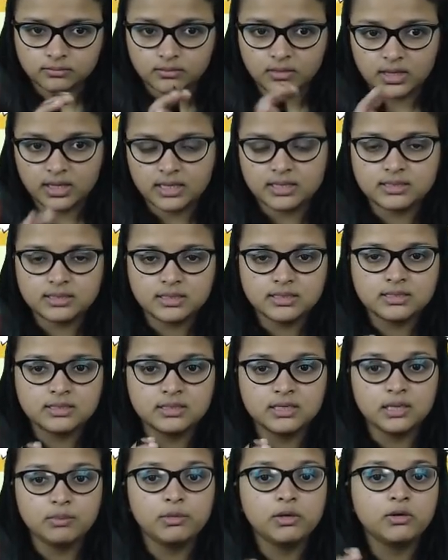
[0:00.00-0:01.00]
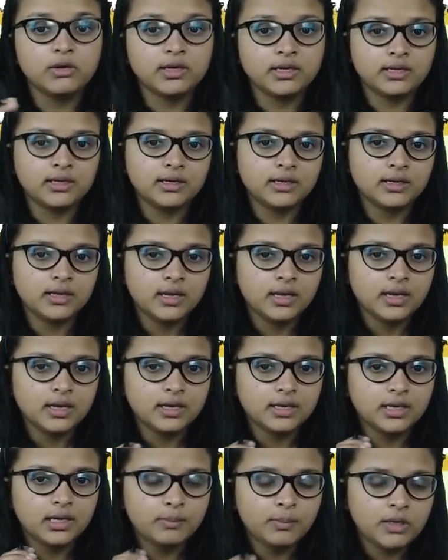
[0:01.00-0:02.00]
this is
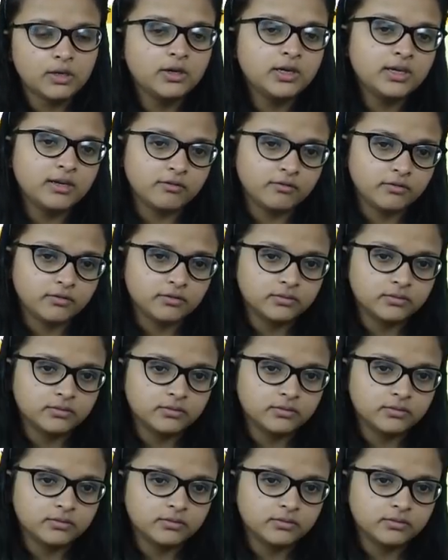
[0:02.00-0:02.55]
diminutive,